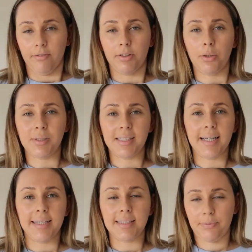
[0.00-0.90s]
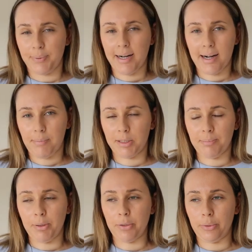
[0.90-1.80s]
for those days if we are by the
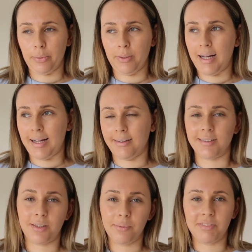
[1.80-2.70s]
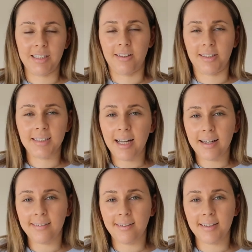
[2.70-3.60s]
pool, and I don't really like
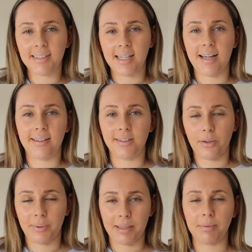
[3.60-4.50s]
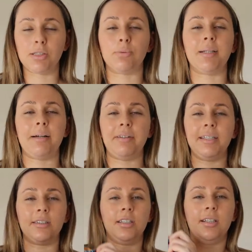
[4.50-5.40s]
tan lines and I don't want to get my stomach out
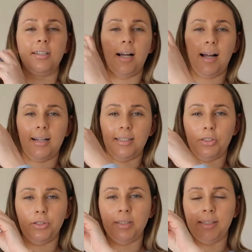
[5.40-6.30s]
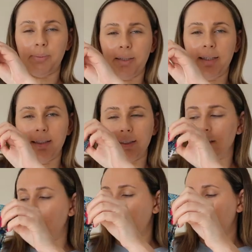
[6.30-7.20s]
either. And it's just this one here.
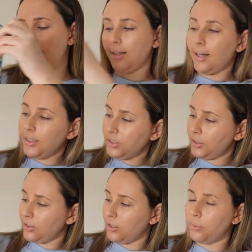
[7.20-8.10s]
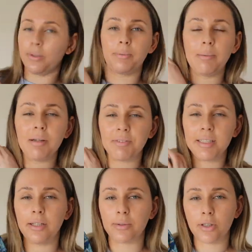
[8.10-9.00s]
So again, as you know, with my
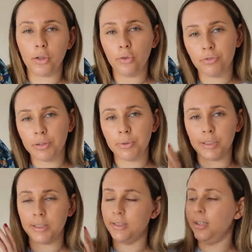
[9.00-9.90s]
videos, I love ruching.